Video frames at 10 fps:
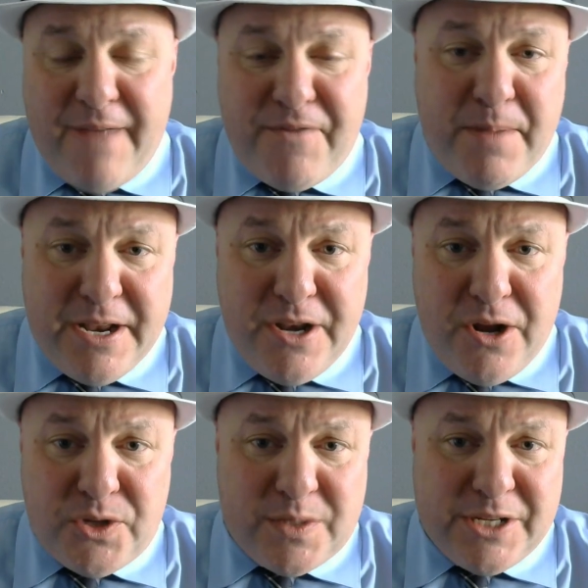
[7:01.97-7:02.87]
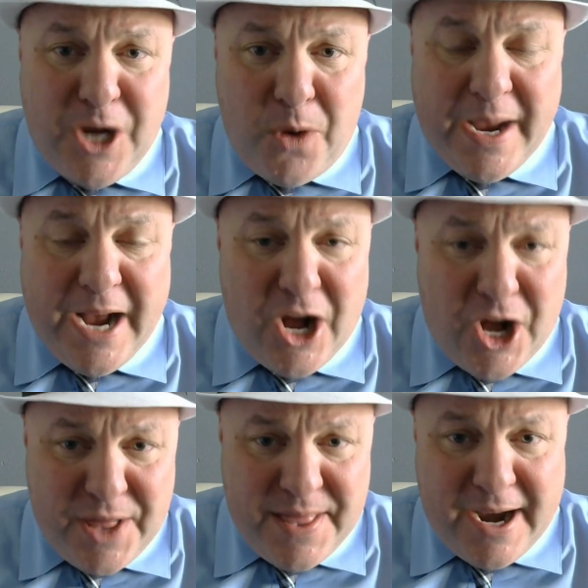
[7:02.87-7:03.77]
everybody knows what's going
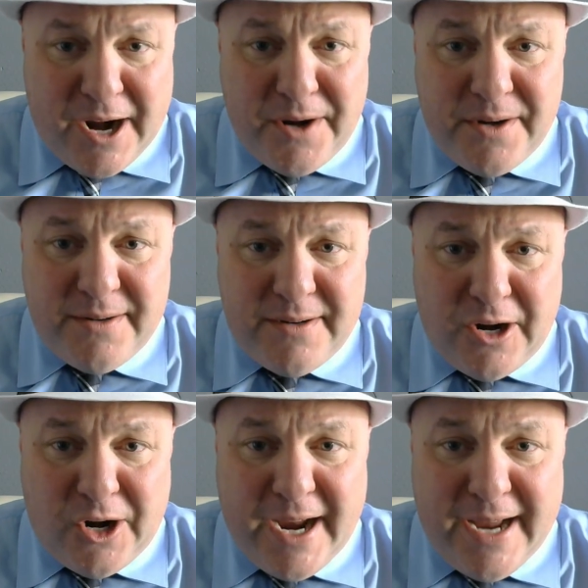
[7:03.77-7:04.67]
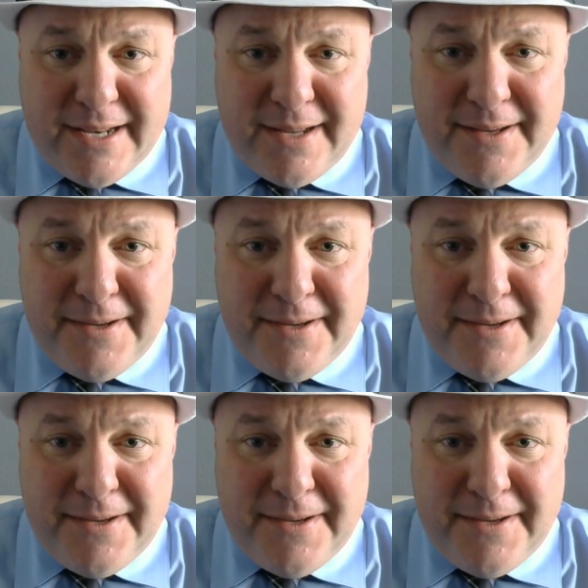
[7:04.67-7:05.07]
on there all right